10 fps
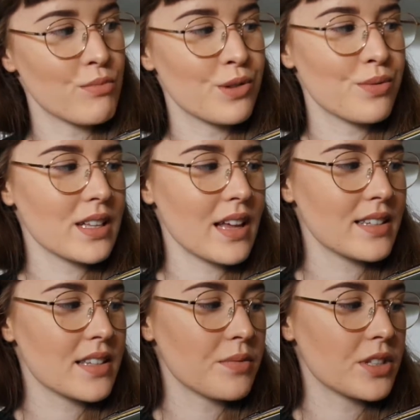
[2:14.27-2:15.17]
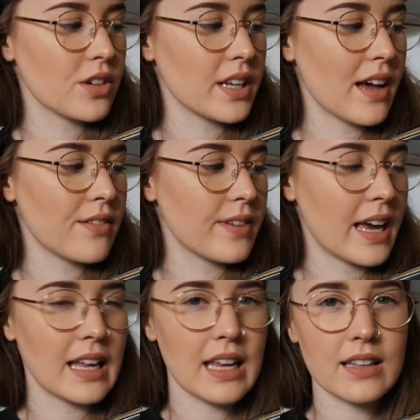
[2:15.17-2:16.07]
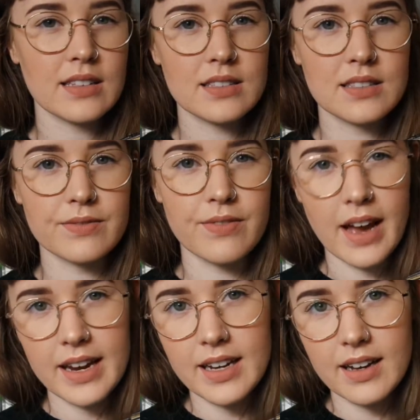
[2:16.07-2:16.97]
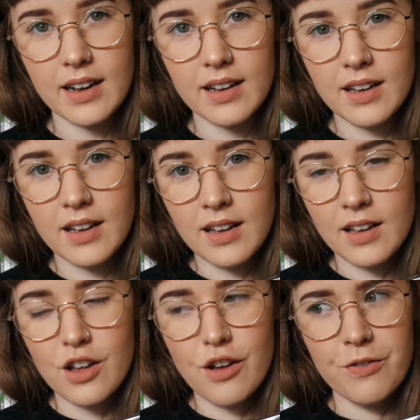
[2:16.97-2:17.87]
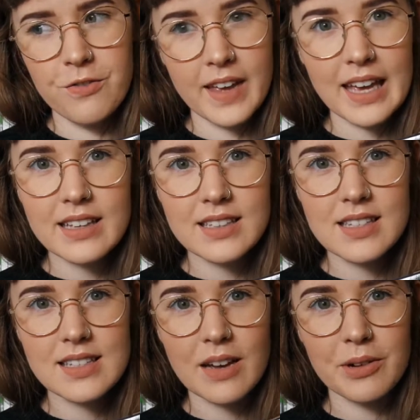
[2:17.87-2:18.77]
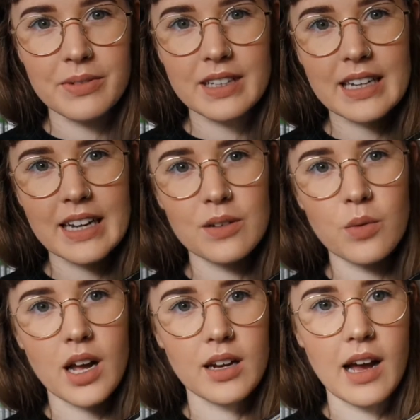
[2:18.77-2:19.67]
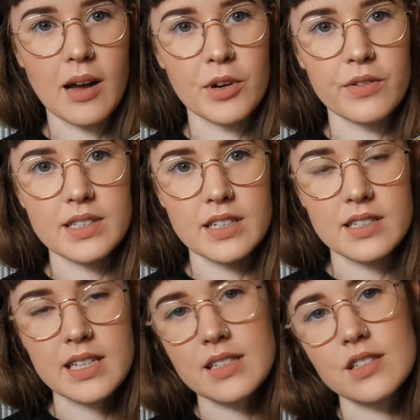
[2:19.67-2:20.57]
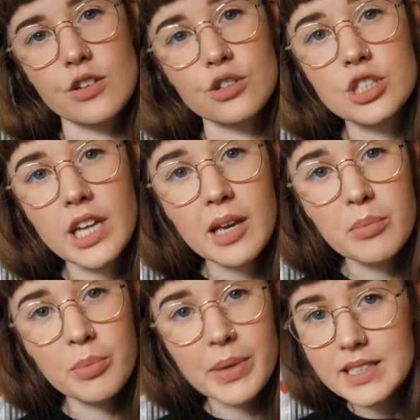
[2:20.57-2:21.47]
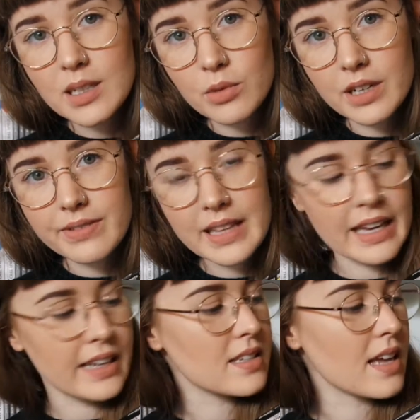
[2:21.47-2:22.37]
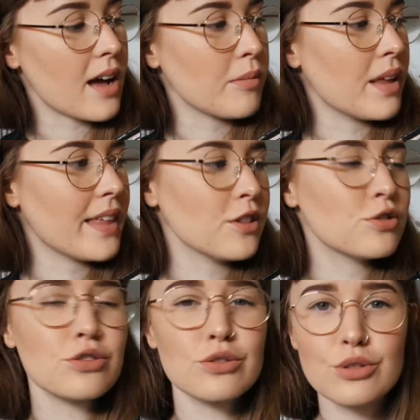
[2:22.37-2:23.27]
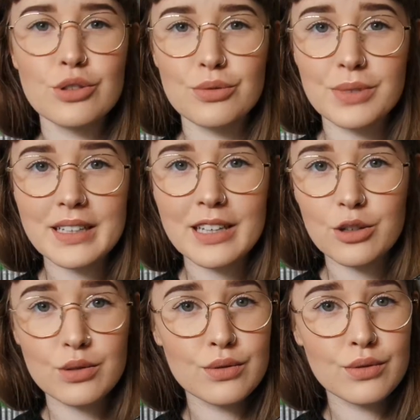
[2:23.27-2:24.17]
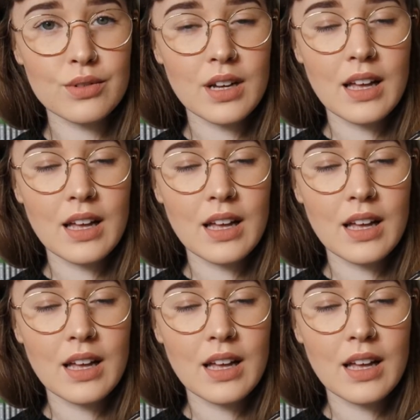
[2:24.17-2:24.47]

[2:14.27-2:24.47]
We realized that we don't have any Vader figures, and we really needed one, and obviously because these are so cheap, picked up one of these. They do look really cool.